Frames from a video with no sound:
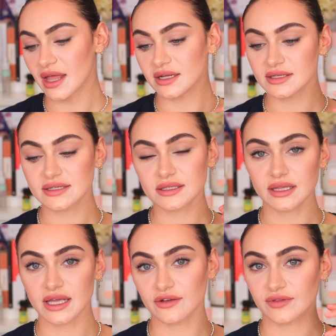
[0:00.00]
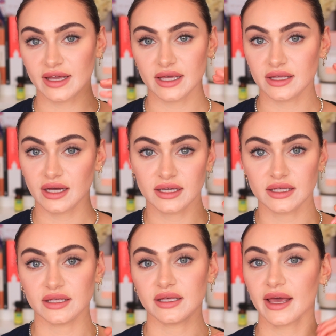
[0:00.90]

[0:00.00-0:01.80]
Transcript: and it doesn't leave like a yucky,